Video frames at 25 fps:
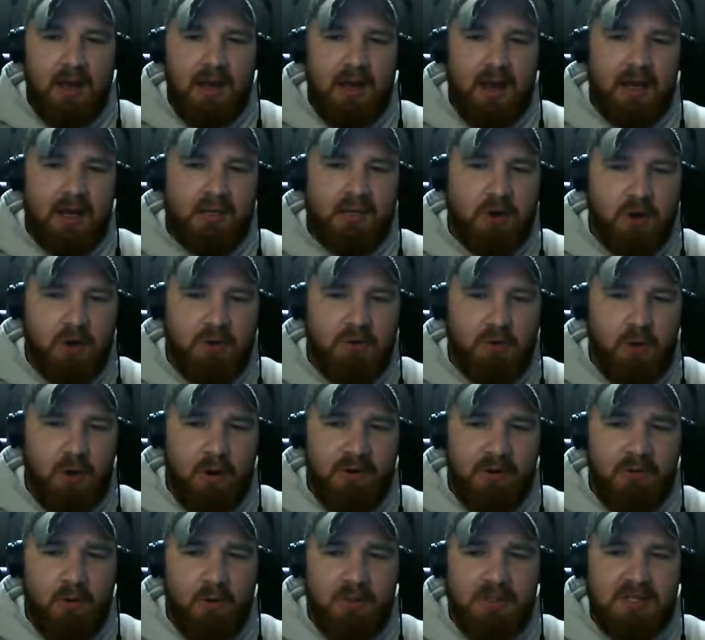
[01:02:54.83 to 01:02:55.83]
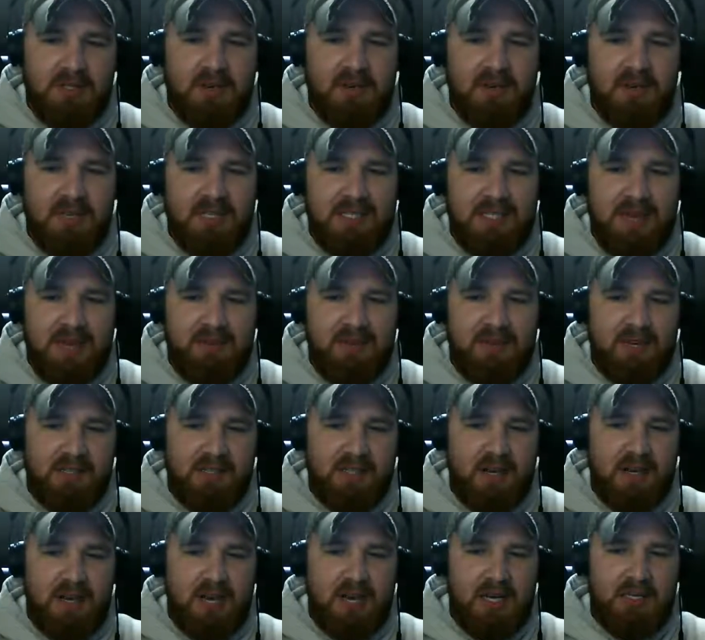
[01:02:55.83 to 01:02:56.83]
H.R. 4477 is
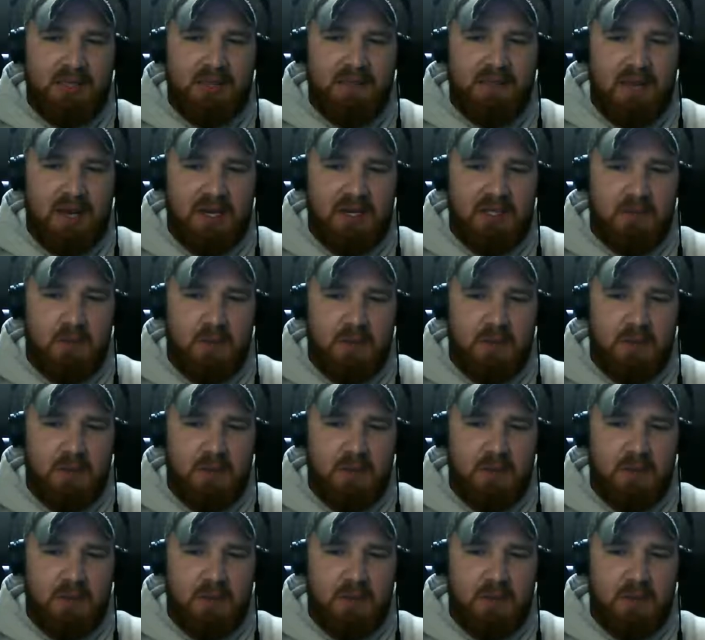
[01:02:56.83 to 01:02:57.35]
the NICS fix,